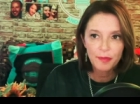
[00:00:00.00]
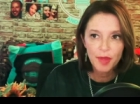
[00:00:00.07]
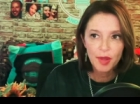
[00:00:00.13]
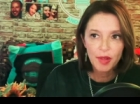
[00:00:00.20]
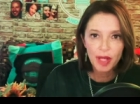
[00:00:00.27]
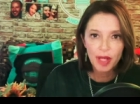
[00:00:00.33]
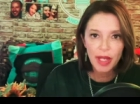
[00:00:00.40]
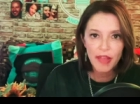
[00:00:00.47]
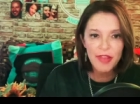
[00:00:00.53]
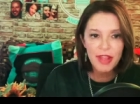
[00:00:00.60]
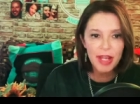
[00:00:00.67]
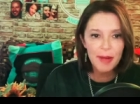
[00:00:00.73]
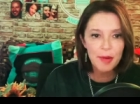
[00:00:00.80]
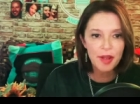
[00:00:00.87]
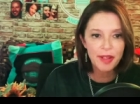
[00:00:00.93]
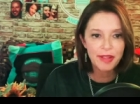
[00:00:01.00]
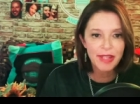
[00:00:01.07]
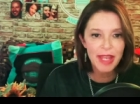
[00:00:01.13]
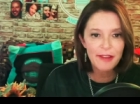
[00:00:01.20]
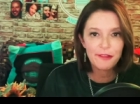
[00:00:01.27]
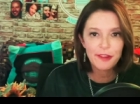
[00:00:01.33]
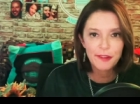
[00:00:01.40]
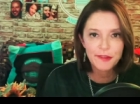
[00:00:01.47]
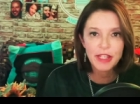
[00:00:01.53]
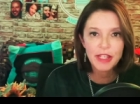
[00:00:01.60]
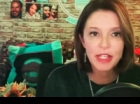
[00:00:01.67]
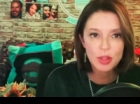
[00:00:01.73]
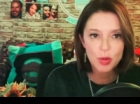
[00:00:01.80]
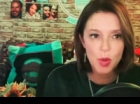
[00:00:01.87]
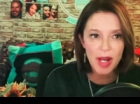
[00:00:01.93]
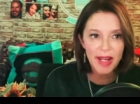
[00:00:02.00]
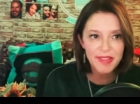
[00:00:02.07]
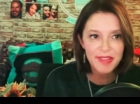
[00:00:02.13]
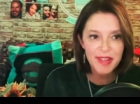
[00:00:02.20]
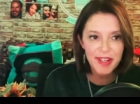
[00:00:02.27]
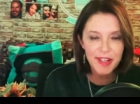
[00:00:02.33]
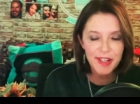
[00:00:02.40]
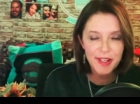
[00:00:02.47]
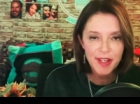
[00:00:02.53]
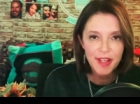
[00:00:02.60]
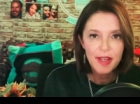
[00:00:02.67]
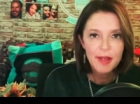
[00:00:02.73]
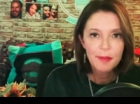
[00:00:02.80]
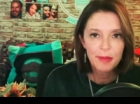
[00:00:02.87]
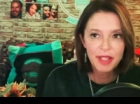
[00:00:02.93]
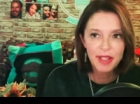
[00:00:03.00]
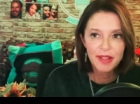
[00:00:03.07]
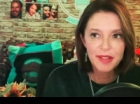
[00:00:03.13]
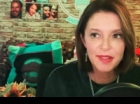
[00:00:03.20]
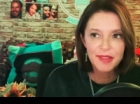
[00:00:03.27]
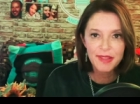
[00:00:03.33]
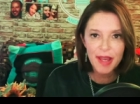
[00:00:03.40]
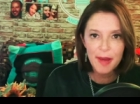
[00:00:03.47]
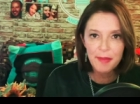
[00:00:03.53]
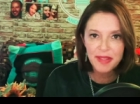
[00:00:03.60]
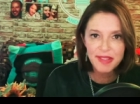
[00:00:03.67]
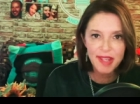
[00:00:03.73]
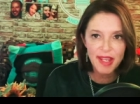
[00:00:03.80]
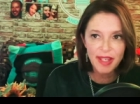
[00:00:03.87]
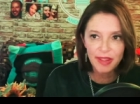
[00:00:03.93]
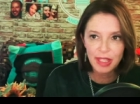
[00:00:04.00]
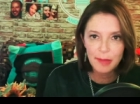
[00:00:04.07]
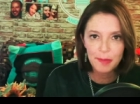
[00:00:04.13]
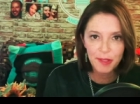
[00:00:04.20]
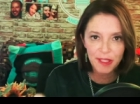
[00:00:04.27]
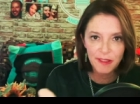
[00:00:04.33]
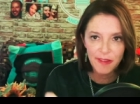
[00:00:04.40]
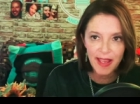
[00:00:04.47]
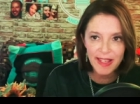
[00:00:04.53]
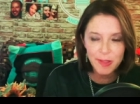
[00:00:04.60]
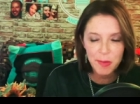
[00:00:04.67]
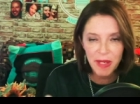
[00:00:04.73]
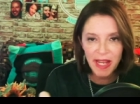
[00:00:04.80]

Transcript: Okay. And I think I'm on day 15 twice here because I mistakenly put it last week.